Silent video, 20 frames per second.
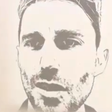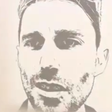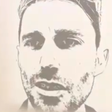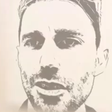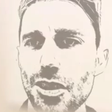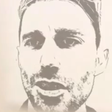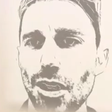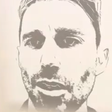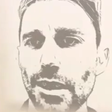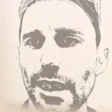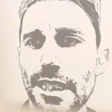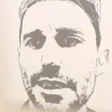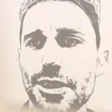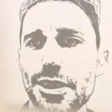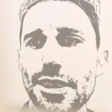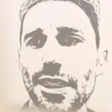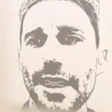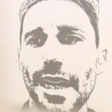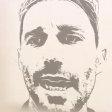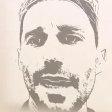So let's
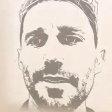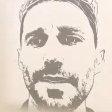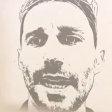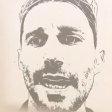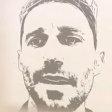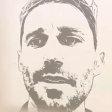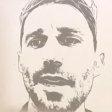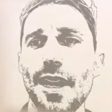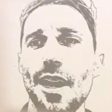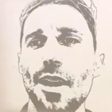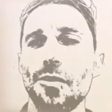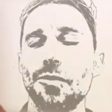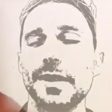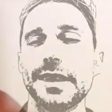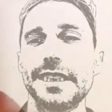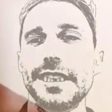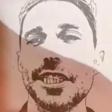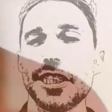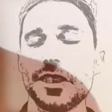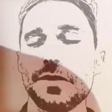start out now
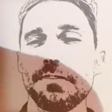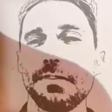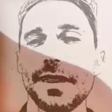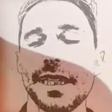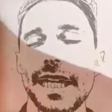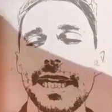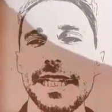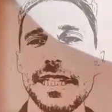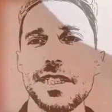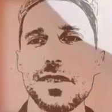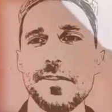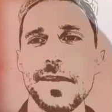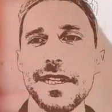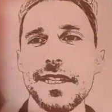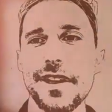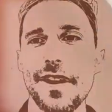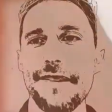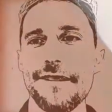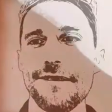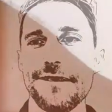with
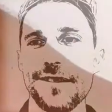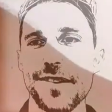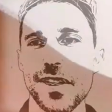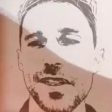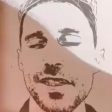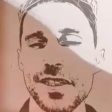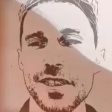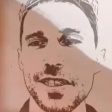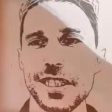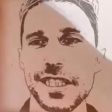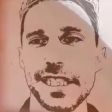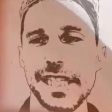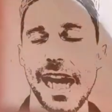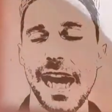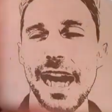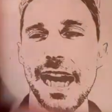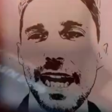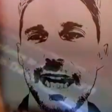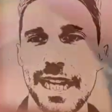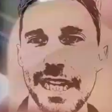displacement versus
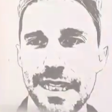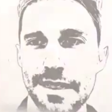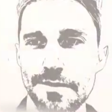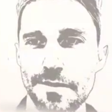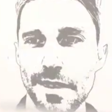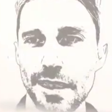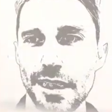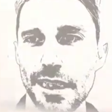time.